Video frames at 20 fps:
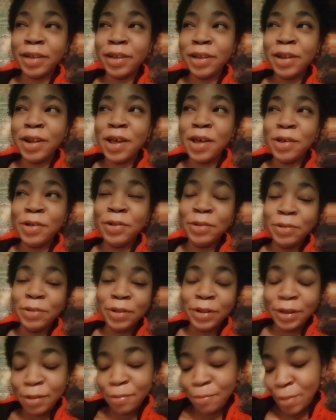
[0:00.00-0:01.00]
you know,
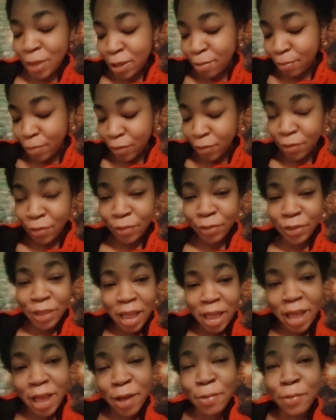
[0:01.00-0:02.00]
the people
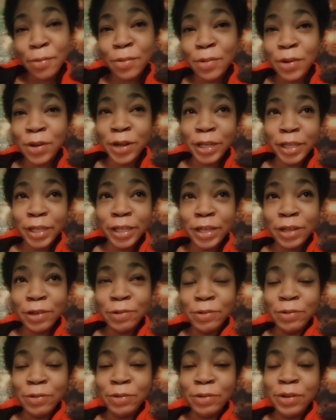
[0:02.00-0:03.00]
that want
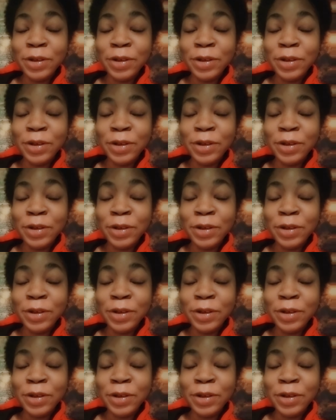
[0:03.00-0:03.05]
to,